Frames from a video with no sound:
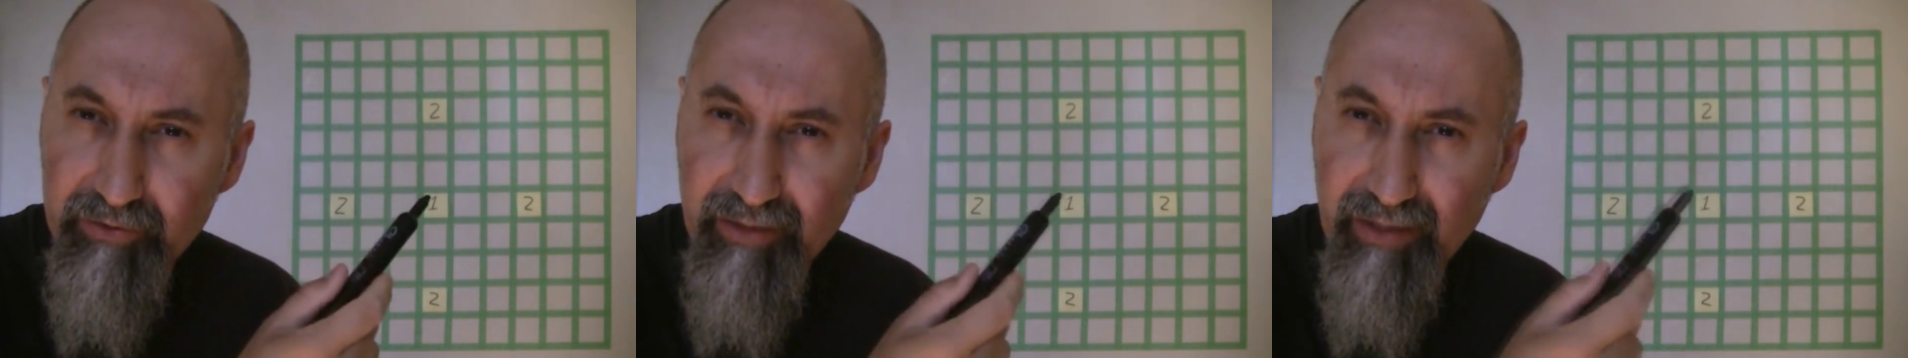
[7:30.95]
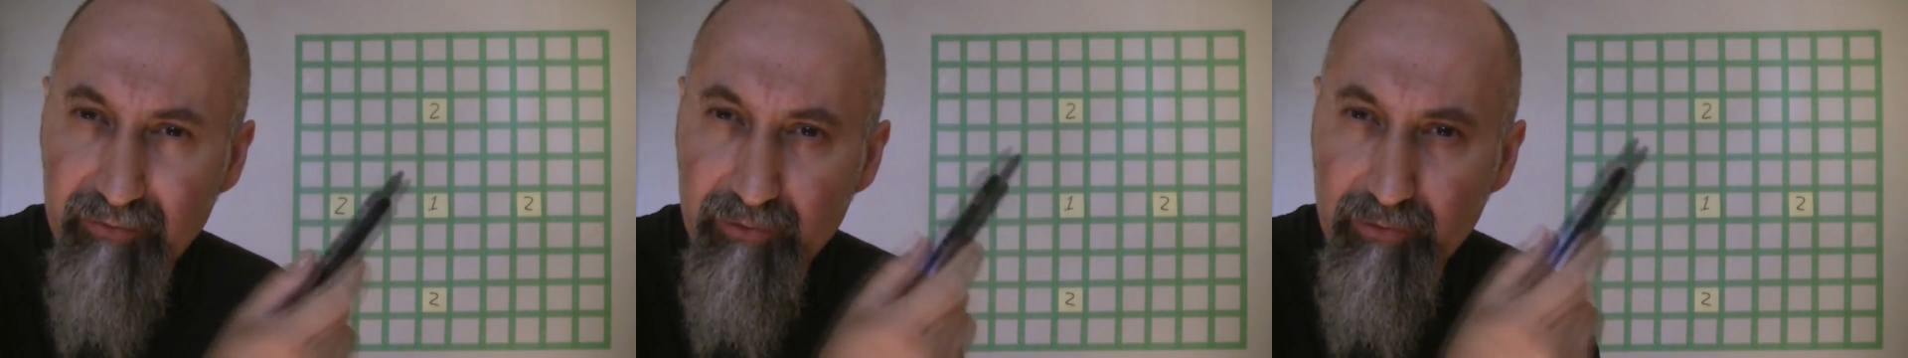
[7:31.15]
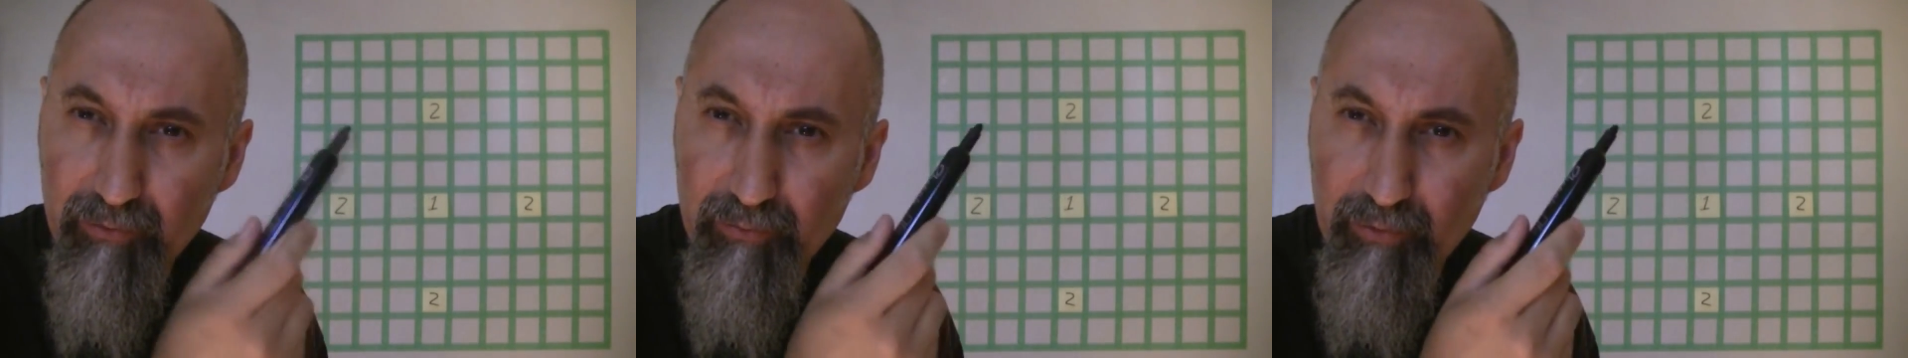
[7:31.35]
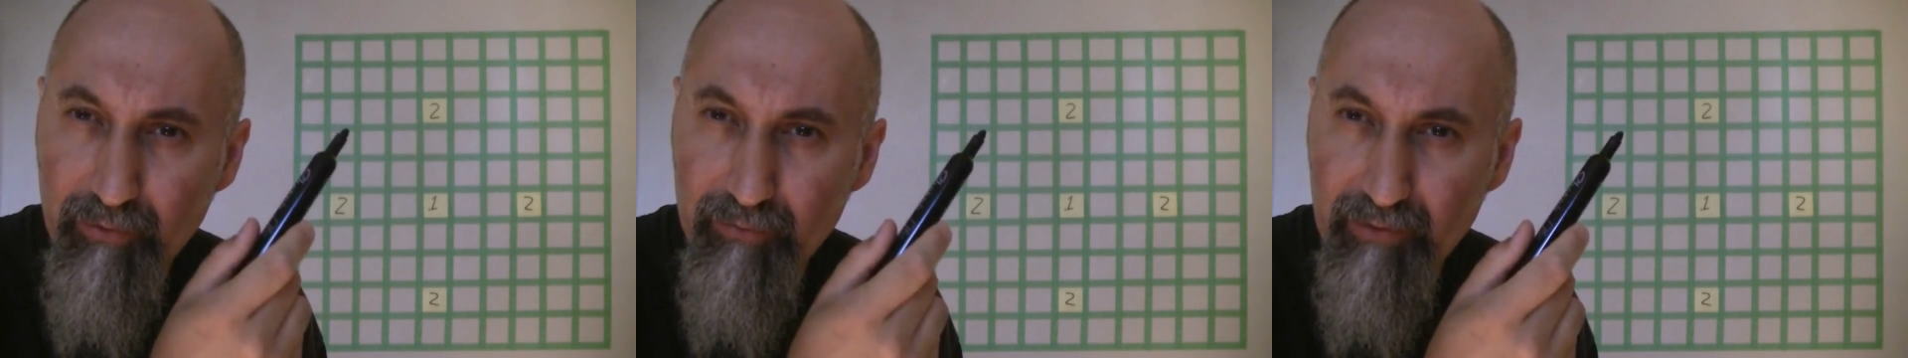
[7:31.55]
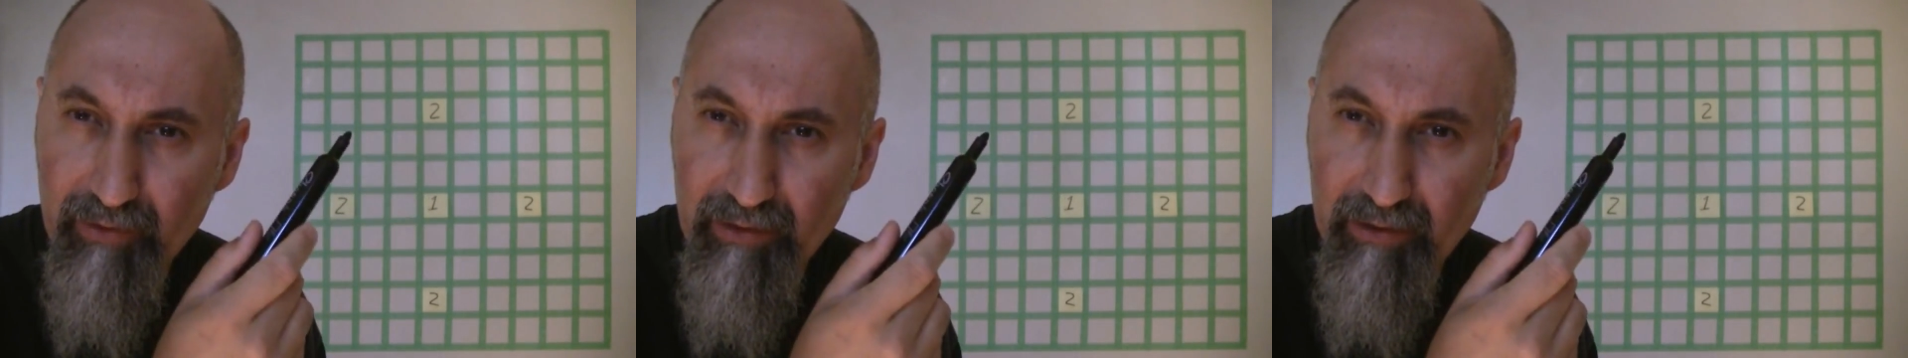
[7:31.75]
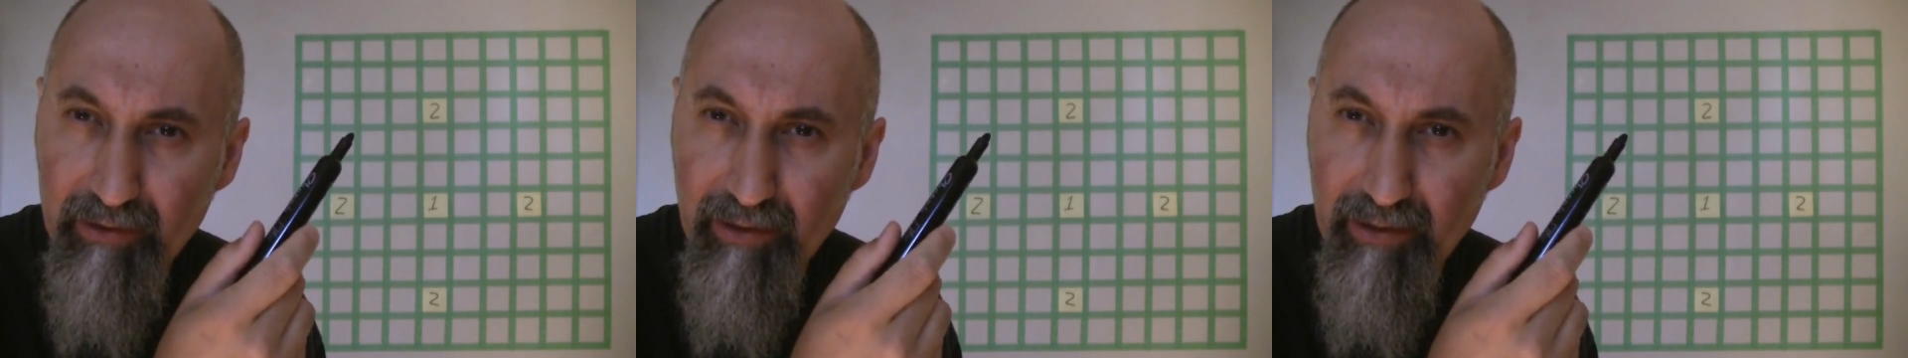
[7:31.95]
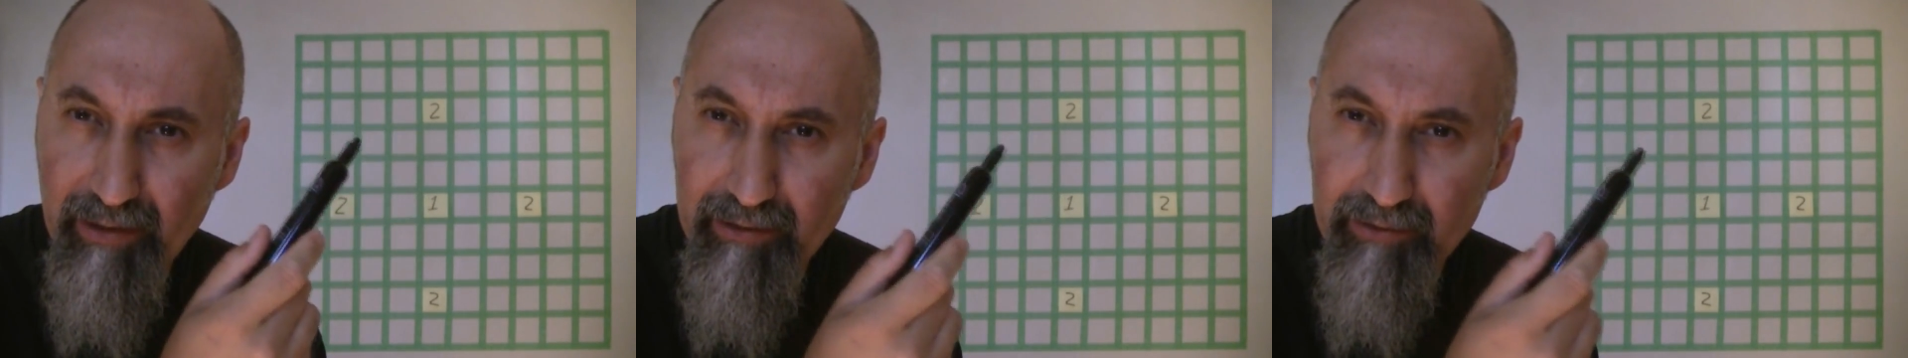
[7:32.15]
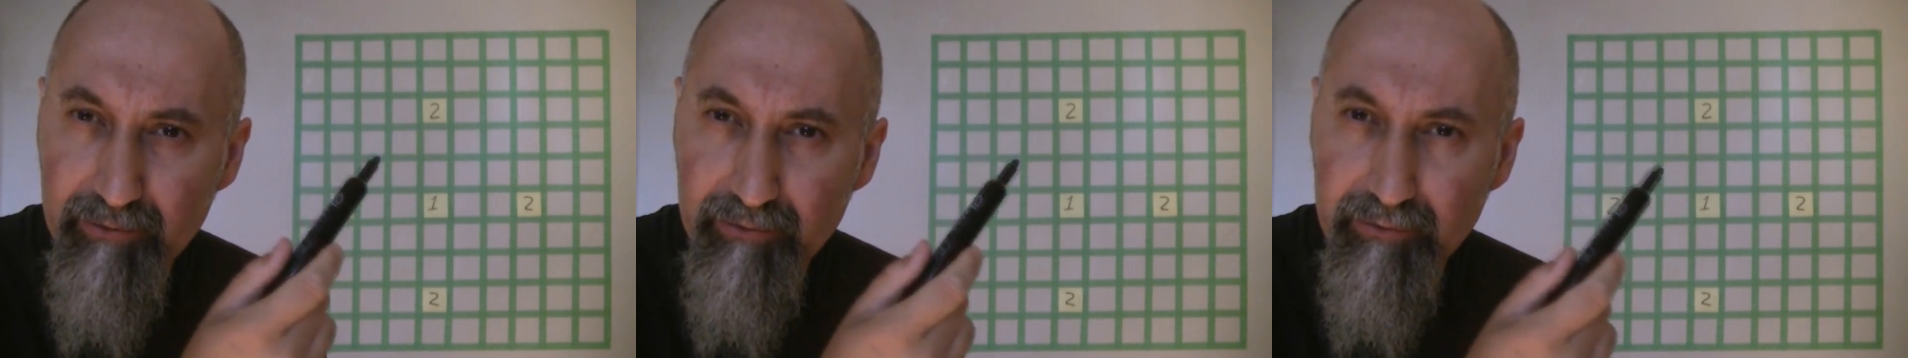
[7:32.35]
so you have to go perfectly
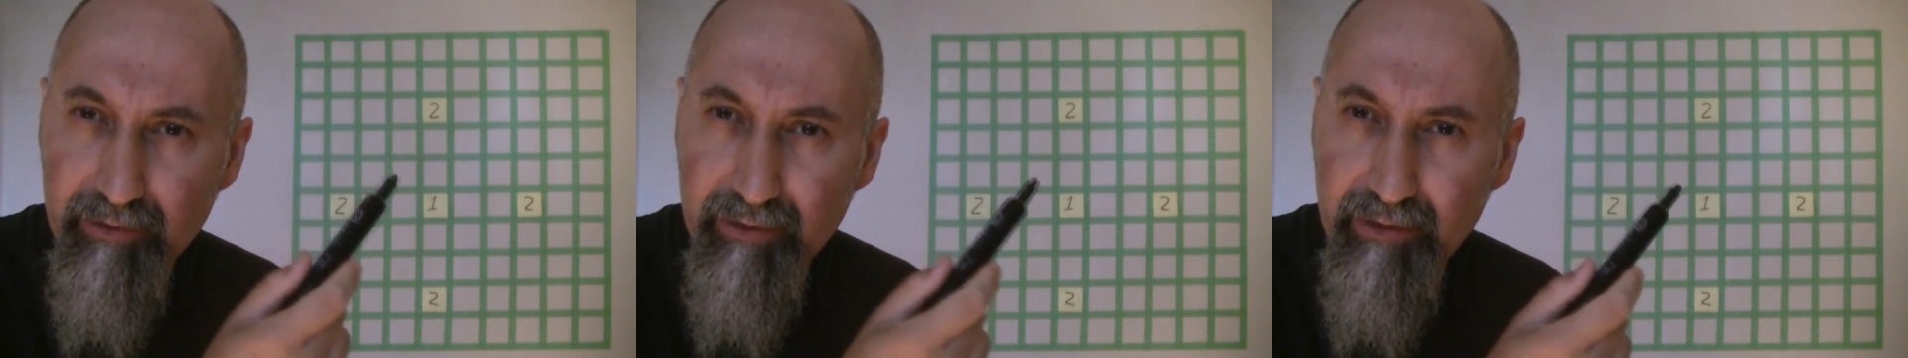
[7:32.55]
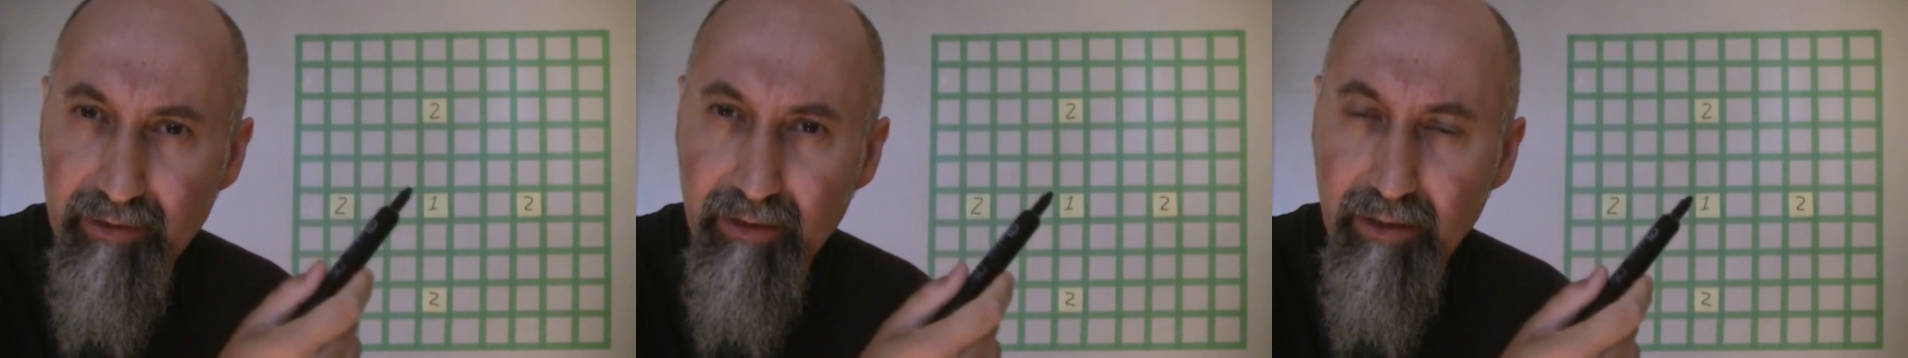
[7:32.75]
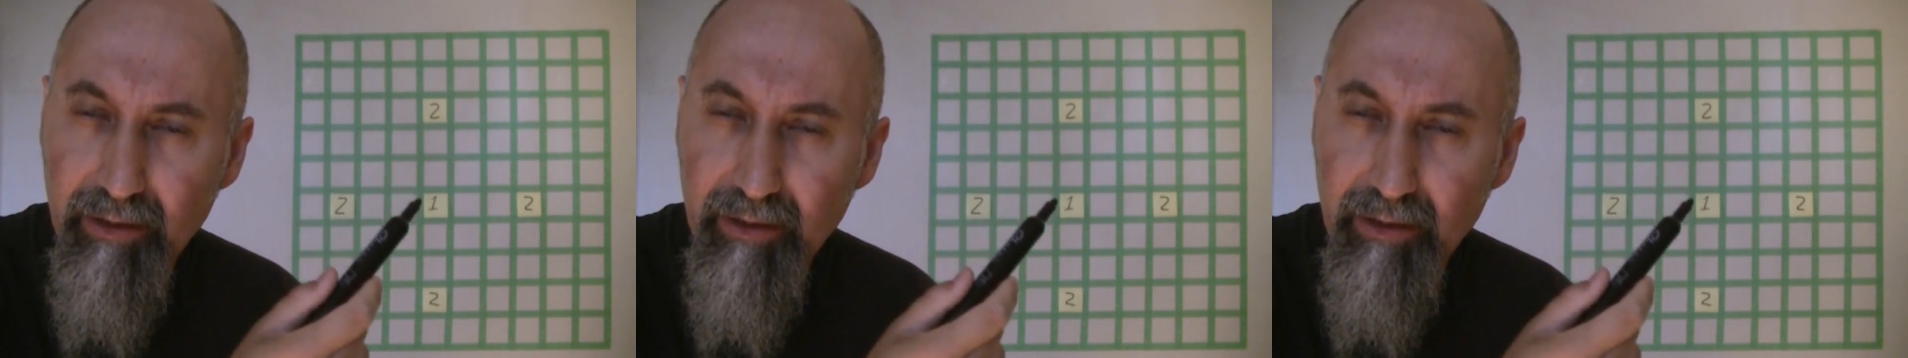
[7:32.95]
diagonal, right?